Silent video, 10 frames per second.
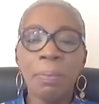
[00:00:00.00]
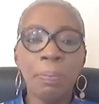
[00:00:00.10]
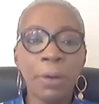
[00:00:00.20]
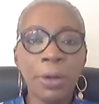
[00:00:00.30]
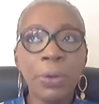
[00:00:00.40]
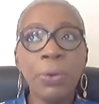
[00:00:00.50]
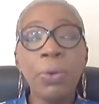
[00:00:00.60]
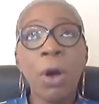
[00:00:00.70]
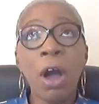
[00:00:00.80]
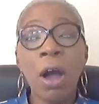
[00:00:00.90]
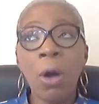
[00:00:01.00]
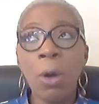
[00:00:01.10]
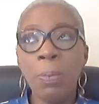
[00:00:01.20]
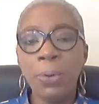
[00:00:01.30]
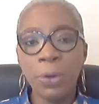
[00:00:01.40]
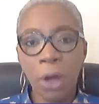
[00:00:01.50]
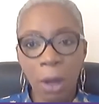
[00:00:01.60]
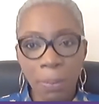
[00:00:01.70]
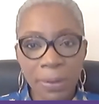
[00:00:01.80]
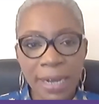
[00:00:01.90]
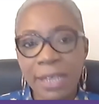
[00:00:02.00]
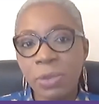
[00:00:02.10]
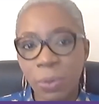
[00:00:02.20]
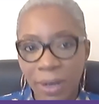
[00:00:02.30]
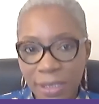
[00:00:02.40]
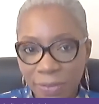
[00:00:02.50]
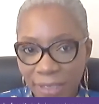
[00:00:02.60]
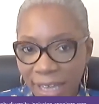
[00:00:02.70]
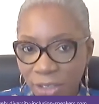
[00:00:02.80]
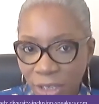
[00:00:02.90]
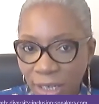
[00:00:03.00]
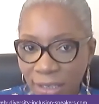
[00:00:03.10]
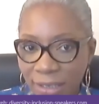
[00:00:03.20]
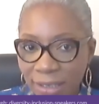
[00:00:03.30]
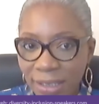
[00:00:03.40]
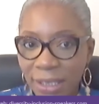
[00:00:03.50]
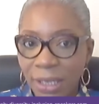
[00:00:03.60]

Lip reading: but who open up networks for that child.